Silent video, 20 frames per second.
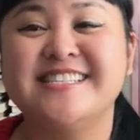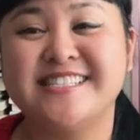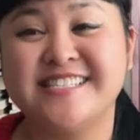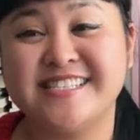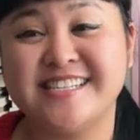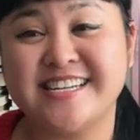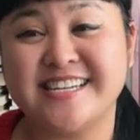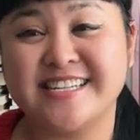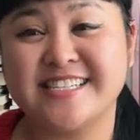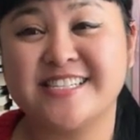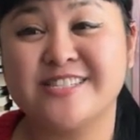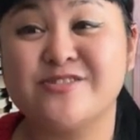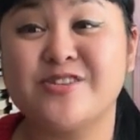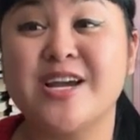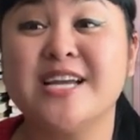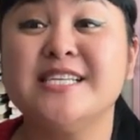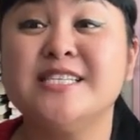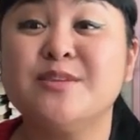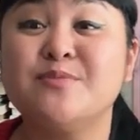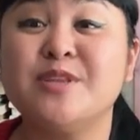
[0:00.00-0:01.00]
6.
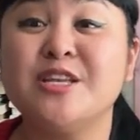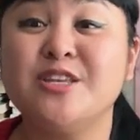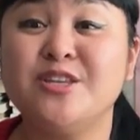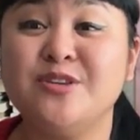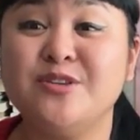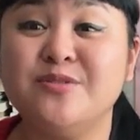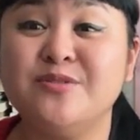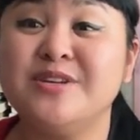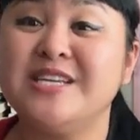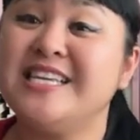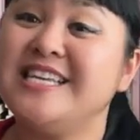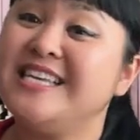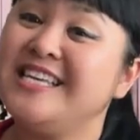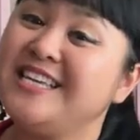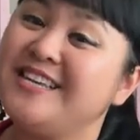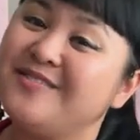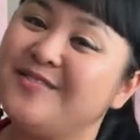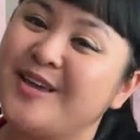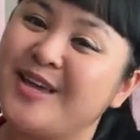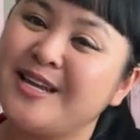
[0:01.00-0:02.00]
Try something new,
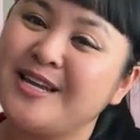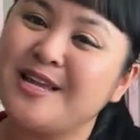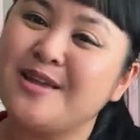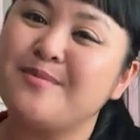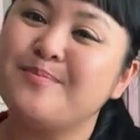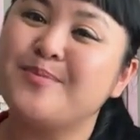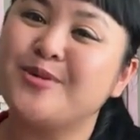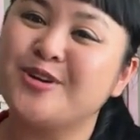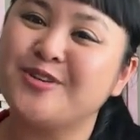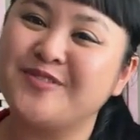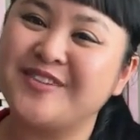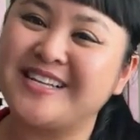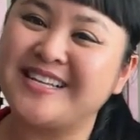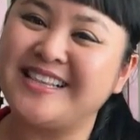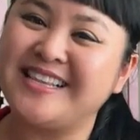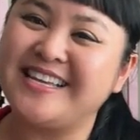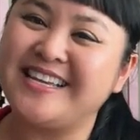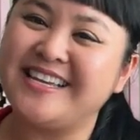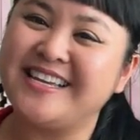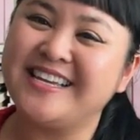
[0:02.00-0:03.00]
even
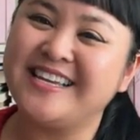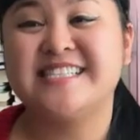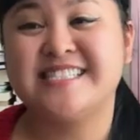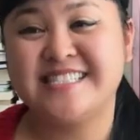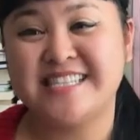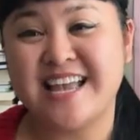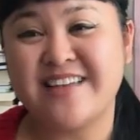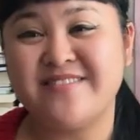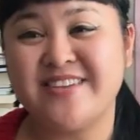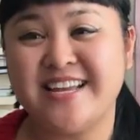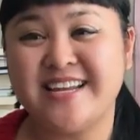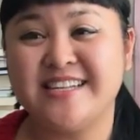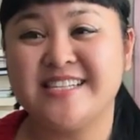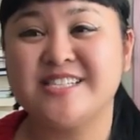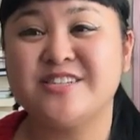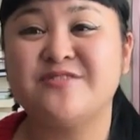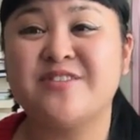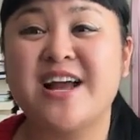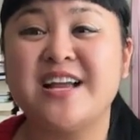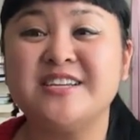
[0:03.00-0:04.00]
imperfectly. 7.
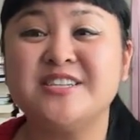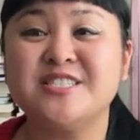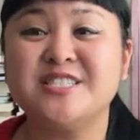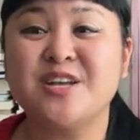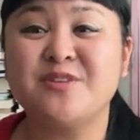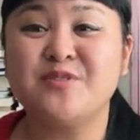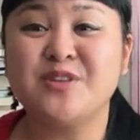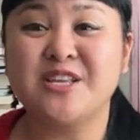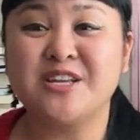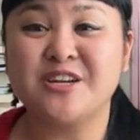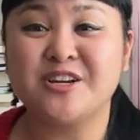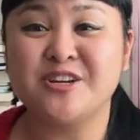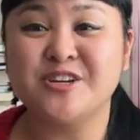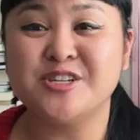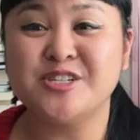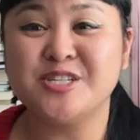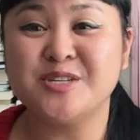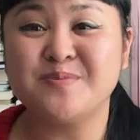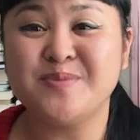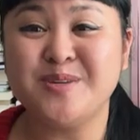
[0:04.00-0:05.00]
Surround yourself with
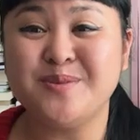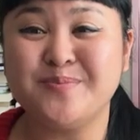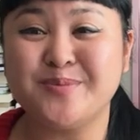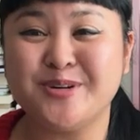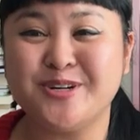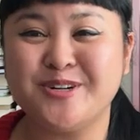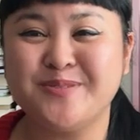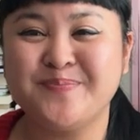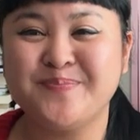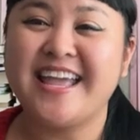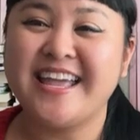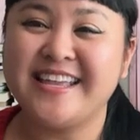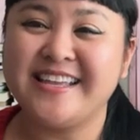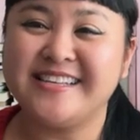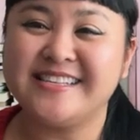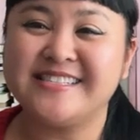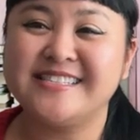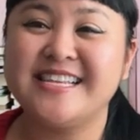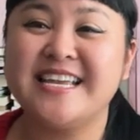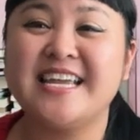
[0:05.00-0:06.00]
encouraging people. 8.
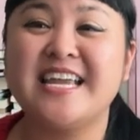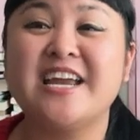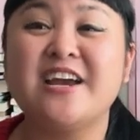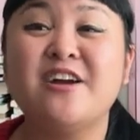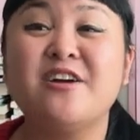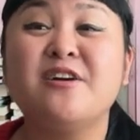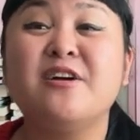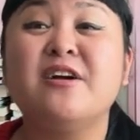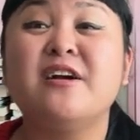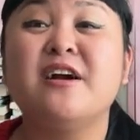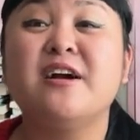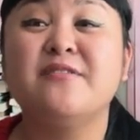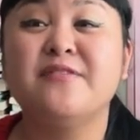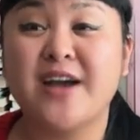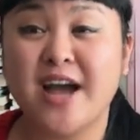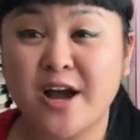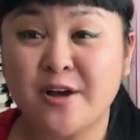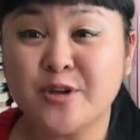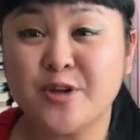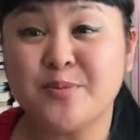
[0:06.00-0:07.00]
Take care of
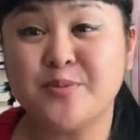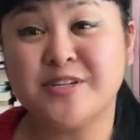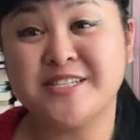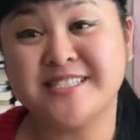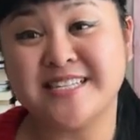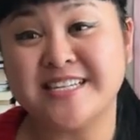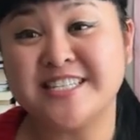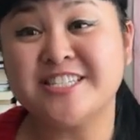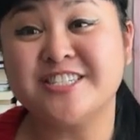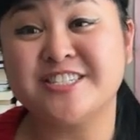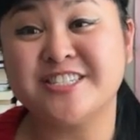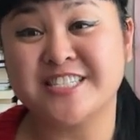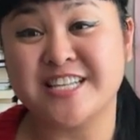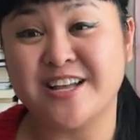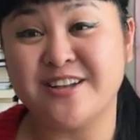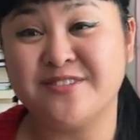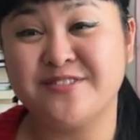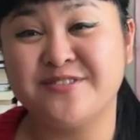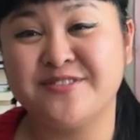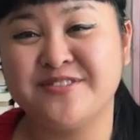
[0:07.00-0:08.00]
how you present
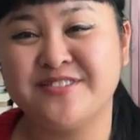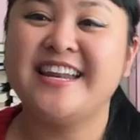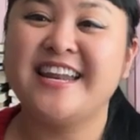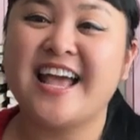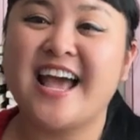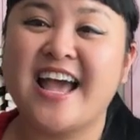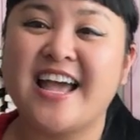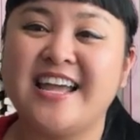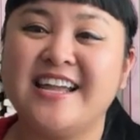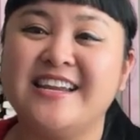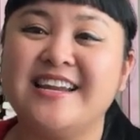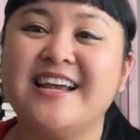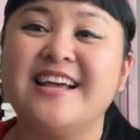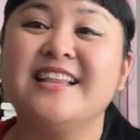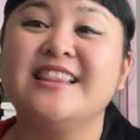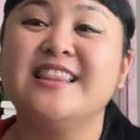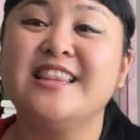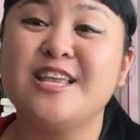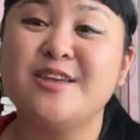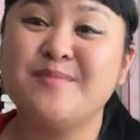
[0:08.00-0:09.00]
yourself. 9.
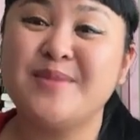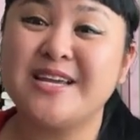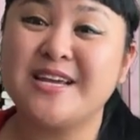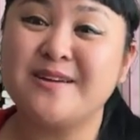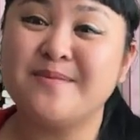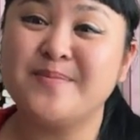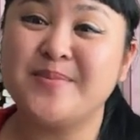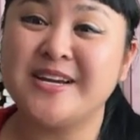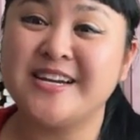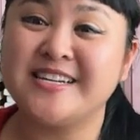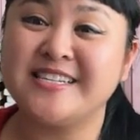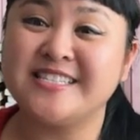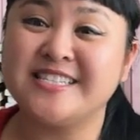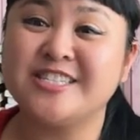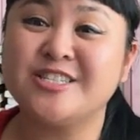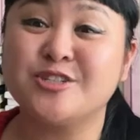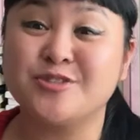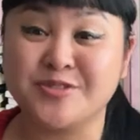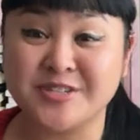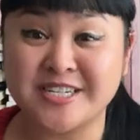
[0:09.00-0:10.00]
Limit comparison
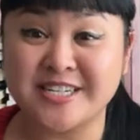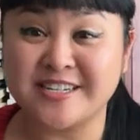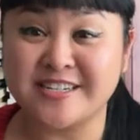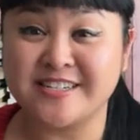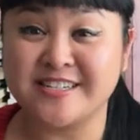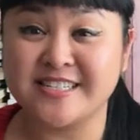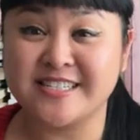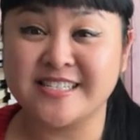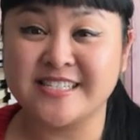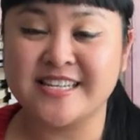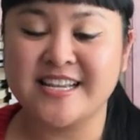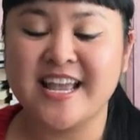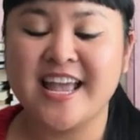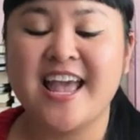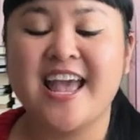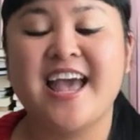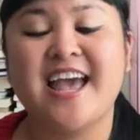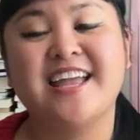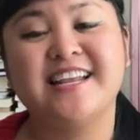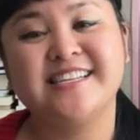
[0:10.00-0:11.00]
triggers.
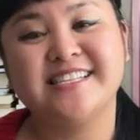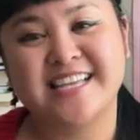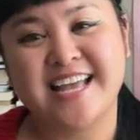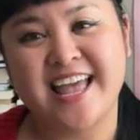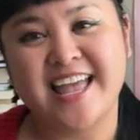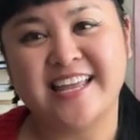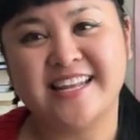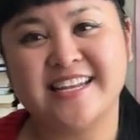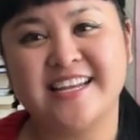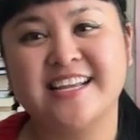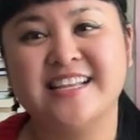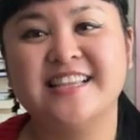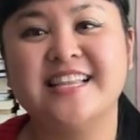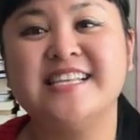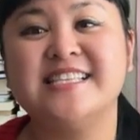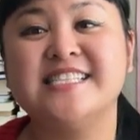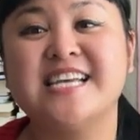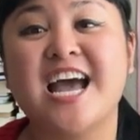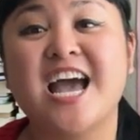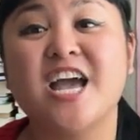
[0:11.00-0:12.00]
And 10.
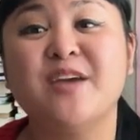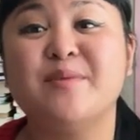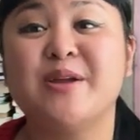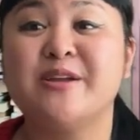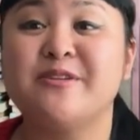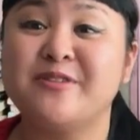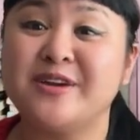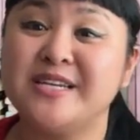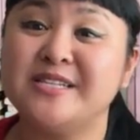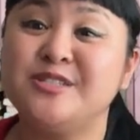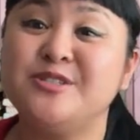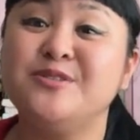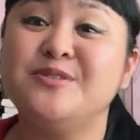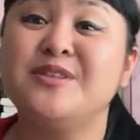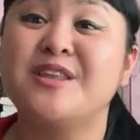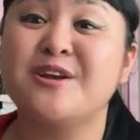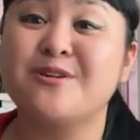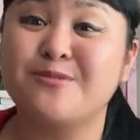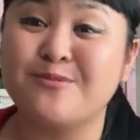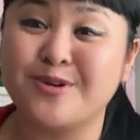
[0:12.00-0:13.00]
Let time and grace do
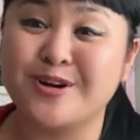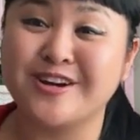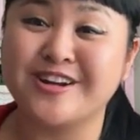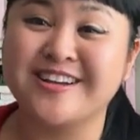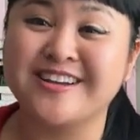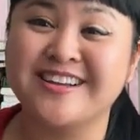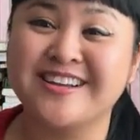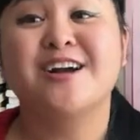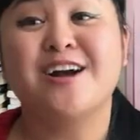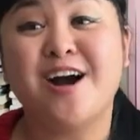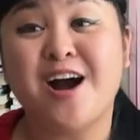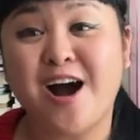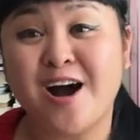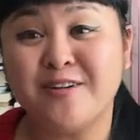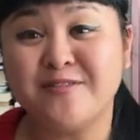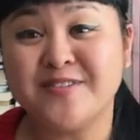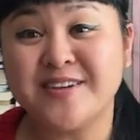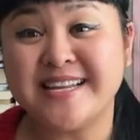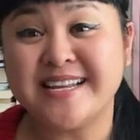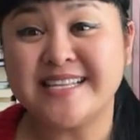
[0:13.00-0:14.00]
their work.
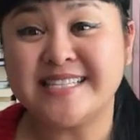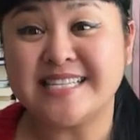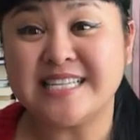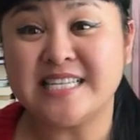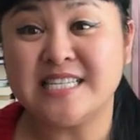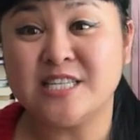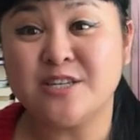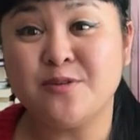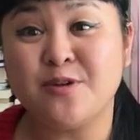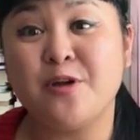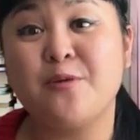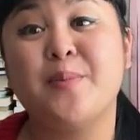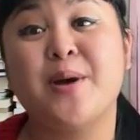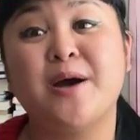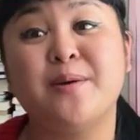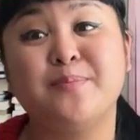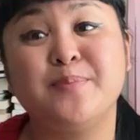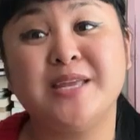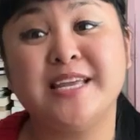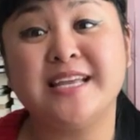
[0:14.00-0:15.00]
Confidence isn't
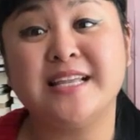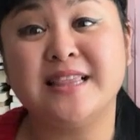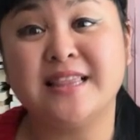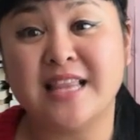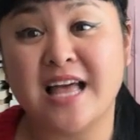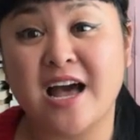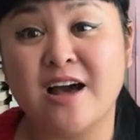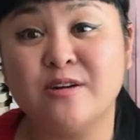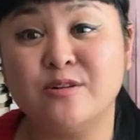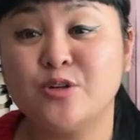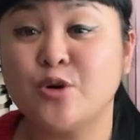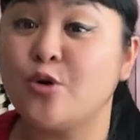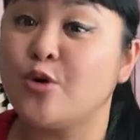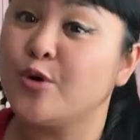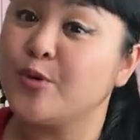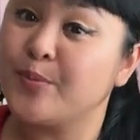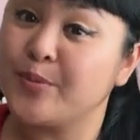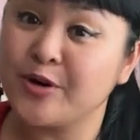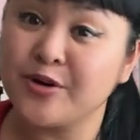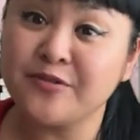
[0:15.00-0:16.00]
about being loud or
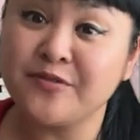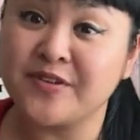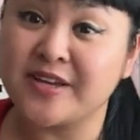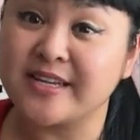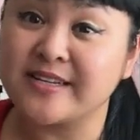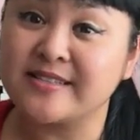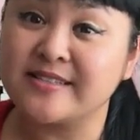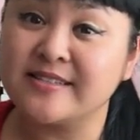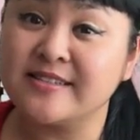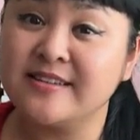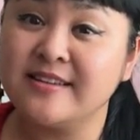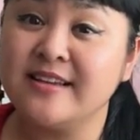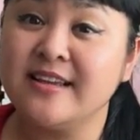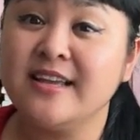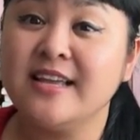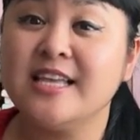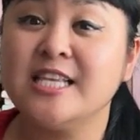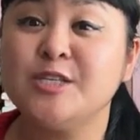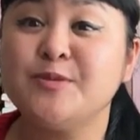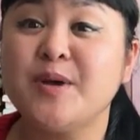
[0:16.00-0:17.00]
perfect.
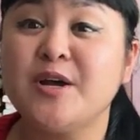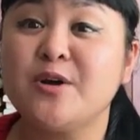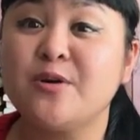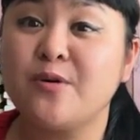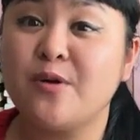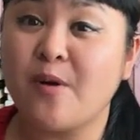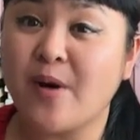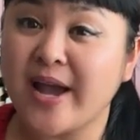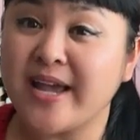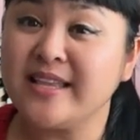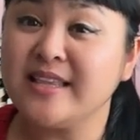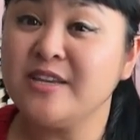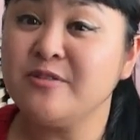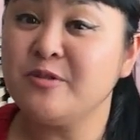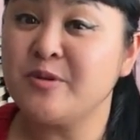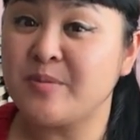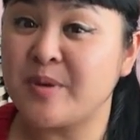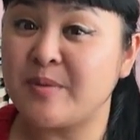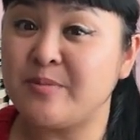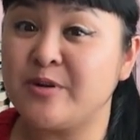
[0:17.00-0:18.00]
It's about quietly
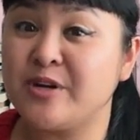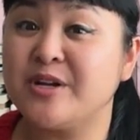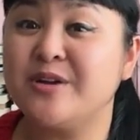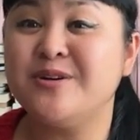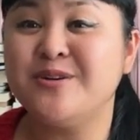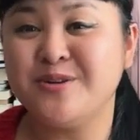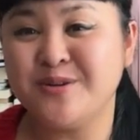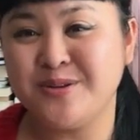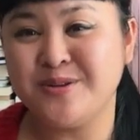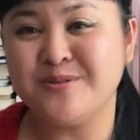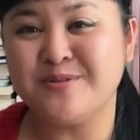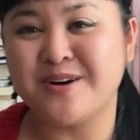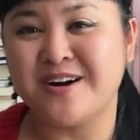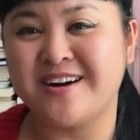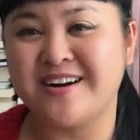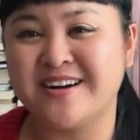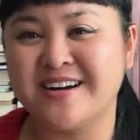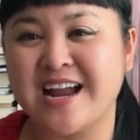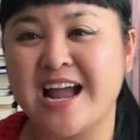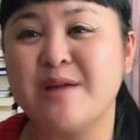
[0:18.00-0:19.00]
remembering who you
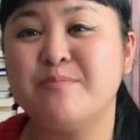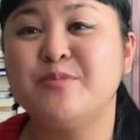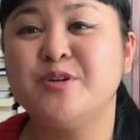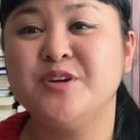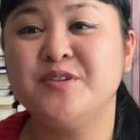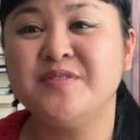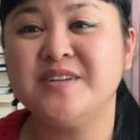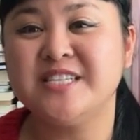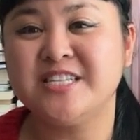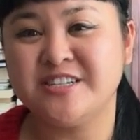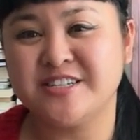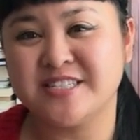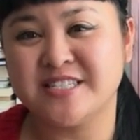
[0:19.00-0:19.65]
are and proving to